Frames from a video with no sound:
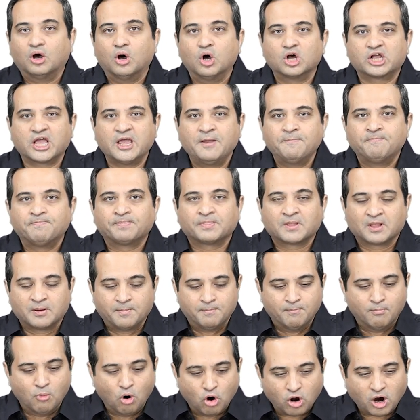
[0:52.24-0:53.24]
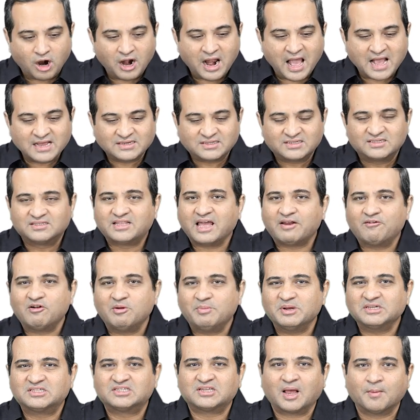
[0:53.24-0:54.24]
okay? More or less, there will
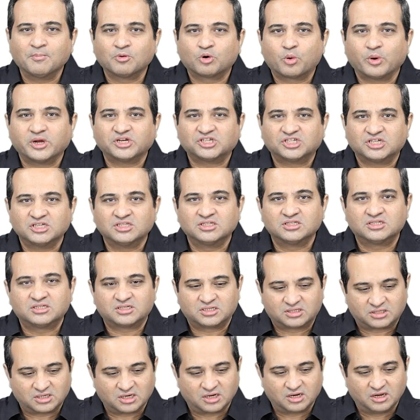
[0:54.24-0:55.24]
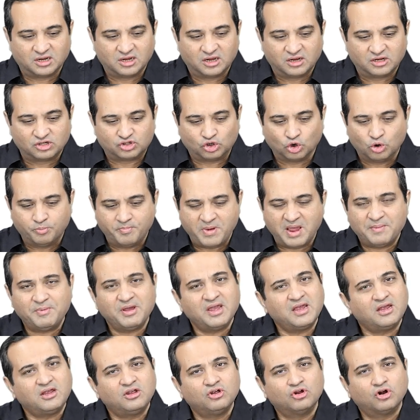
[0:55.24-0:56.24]
be some questions. So maybe,
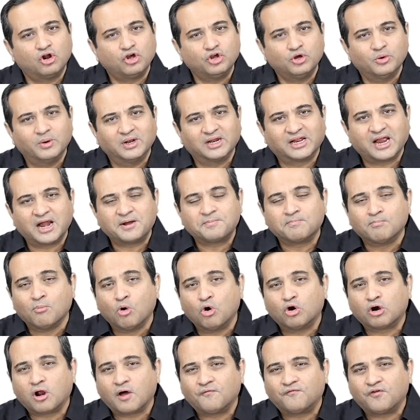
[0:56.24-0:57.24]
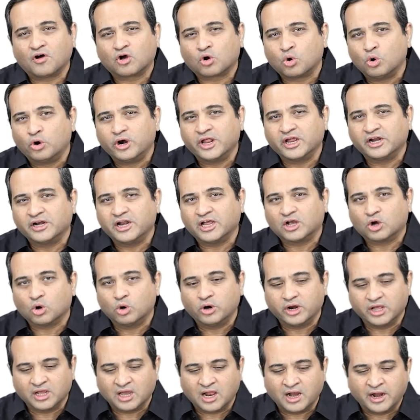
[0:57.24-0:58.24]
you know, you will get more of a coding,
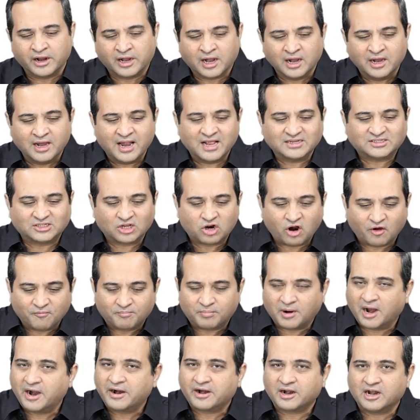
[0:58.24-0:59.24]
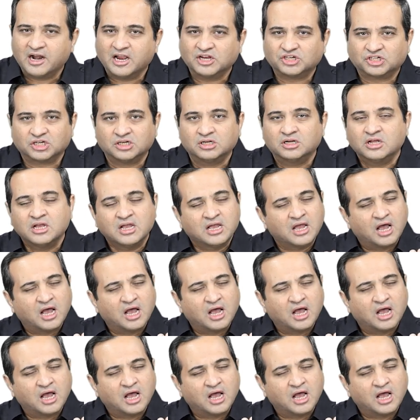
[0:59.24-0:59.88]
decoding, a little lesser of blood relation.